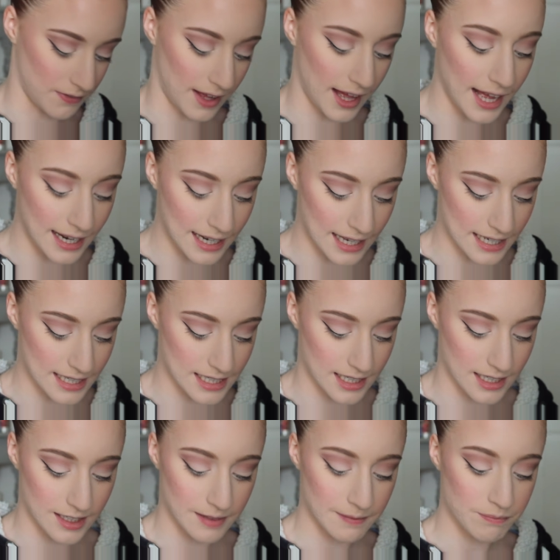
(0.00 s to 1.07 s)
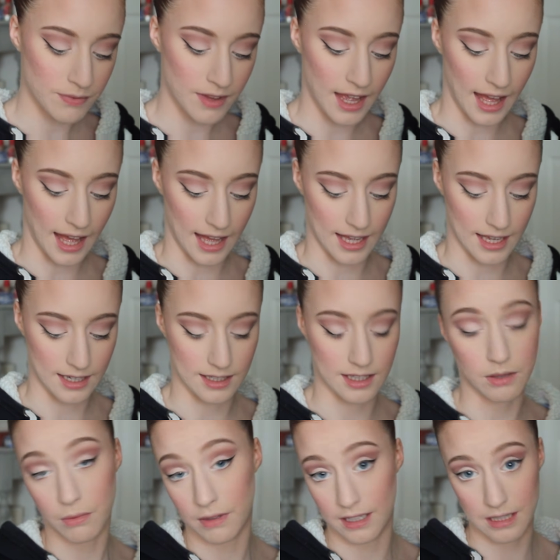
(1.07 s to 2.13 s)
of highlighter, and
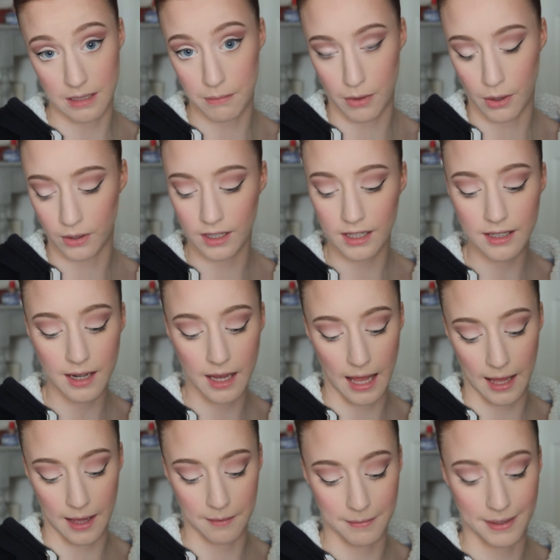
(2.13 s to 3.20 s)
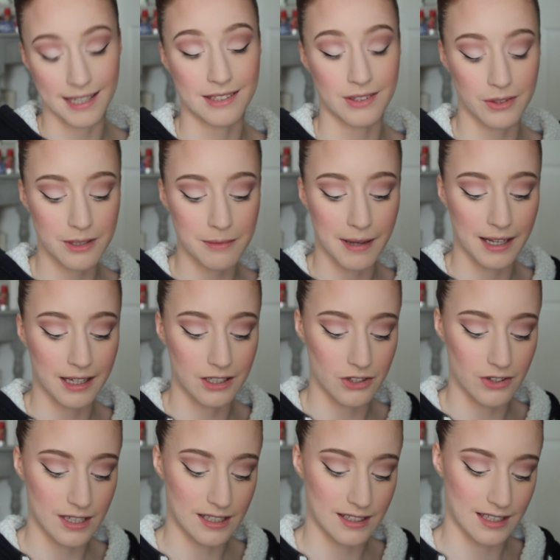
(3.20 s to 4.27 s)
this one isn't broken, but it's also by
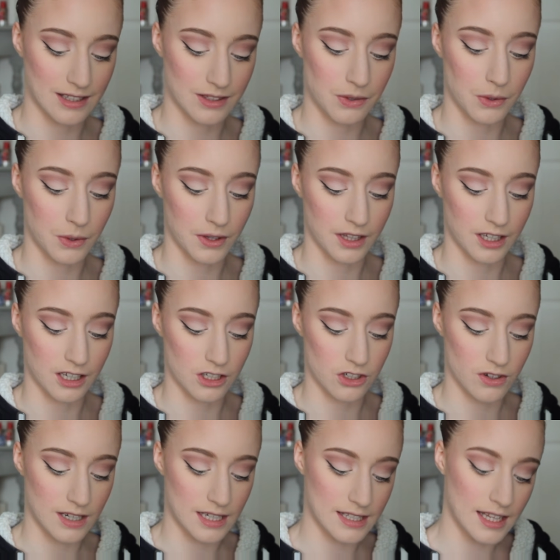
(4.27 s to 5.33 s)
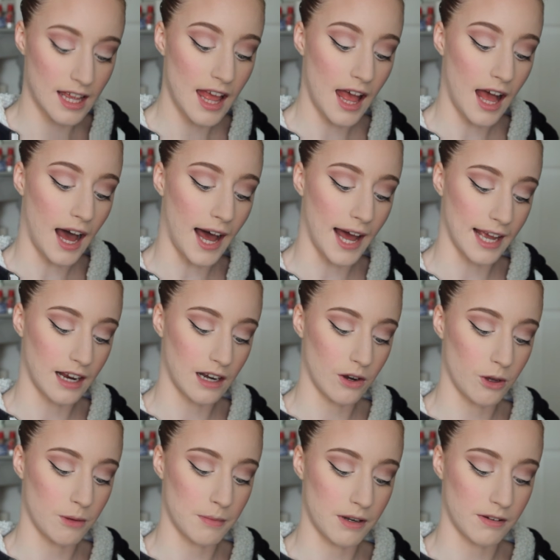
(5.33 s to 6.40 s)
Catrice. It's called the Catrice High
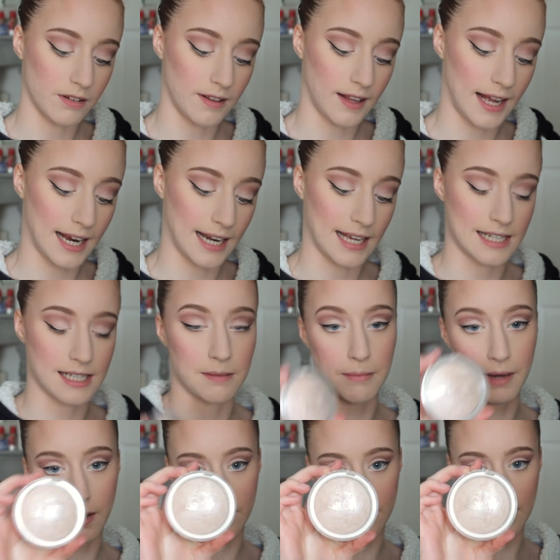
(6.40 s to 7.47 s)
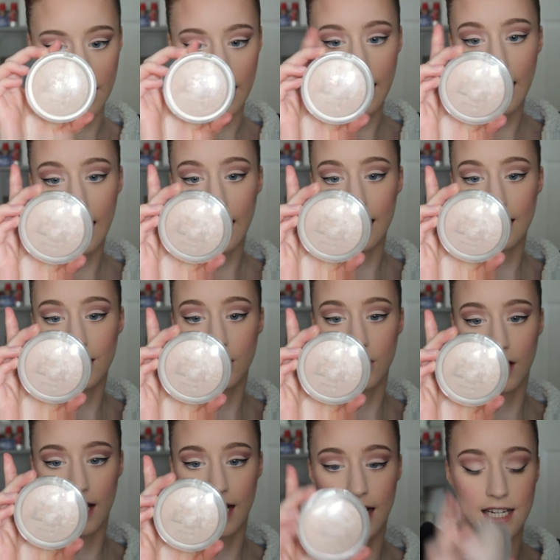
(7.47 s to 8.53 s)
Glow Mineral Highlighting Powder in the
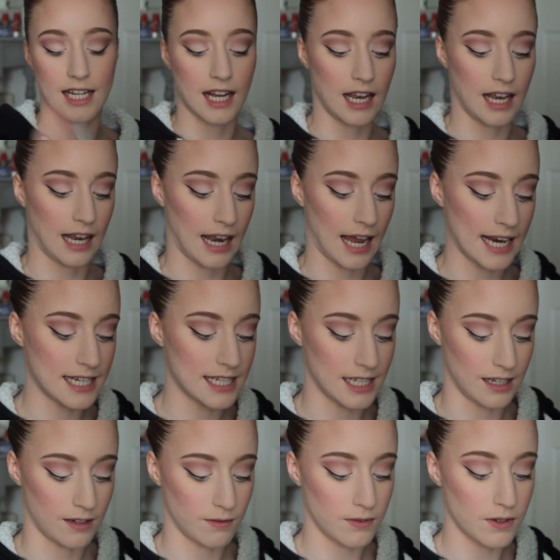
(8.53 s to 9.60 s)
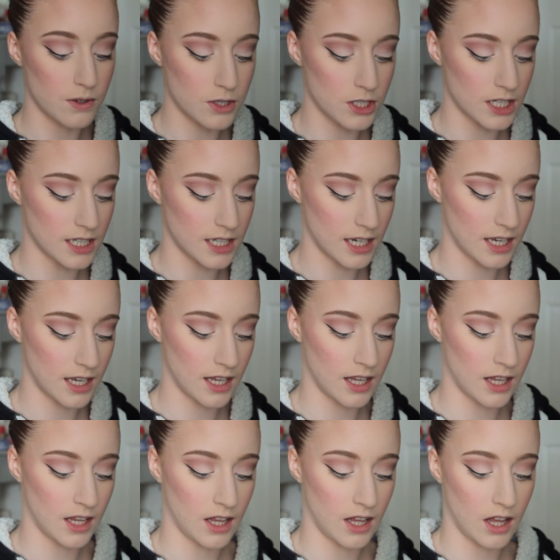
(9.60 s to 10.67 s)
shade Light Infusion.
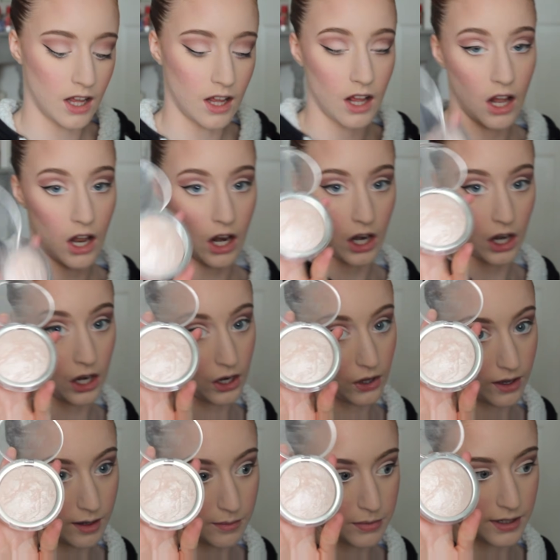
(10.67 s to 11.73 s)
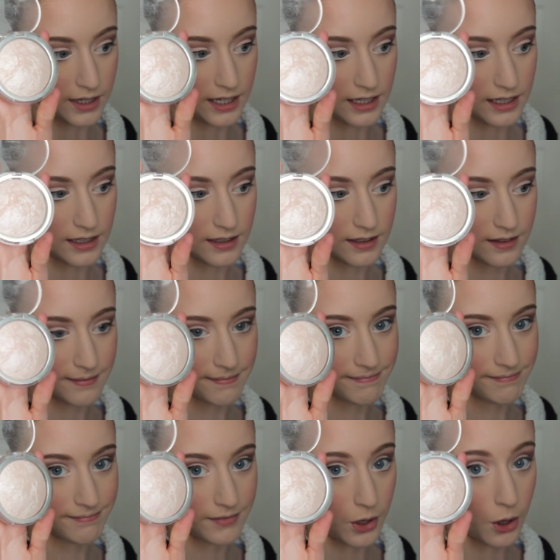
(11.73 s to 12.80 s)
Look how pretty it is.
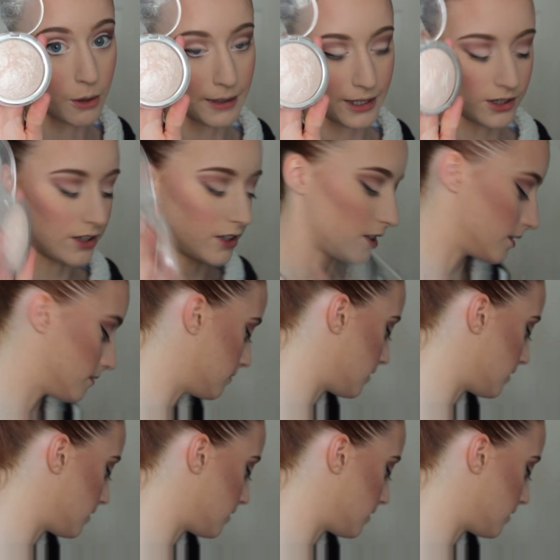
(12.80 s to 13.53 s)
Oh my gosh.